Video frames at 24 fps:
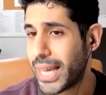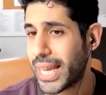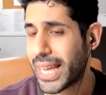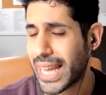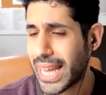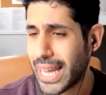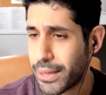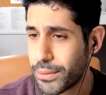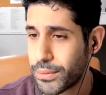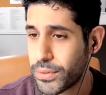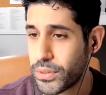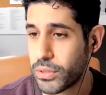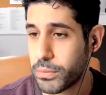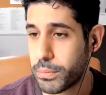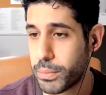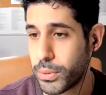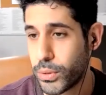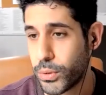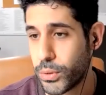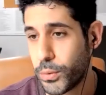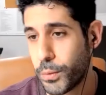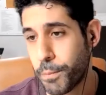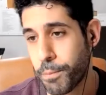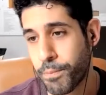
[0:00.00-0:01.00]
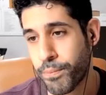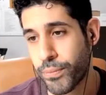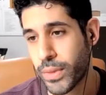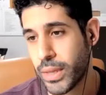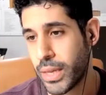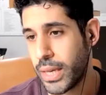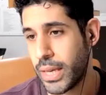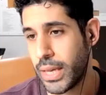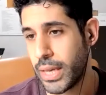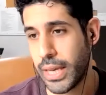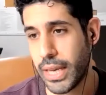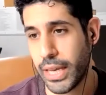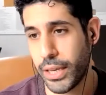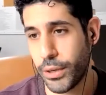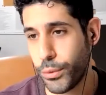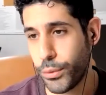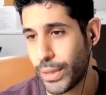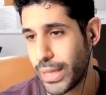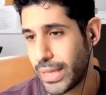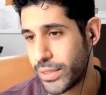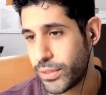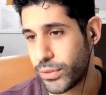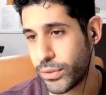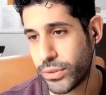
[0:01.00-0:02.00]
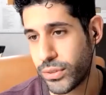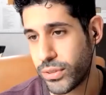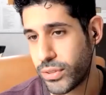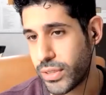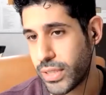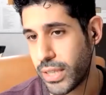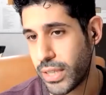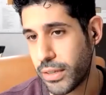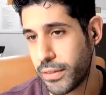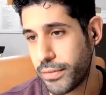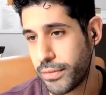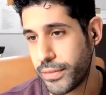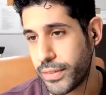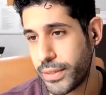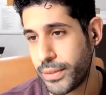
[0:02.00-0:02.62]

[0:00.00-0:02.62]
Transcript: accountable and all that sort of stuff.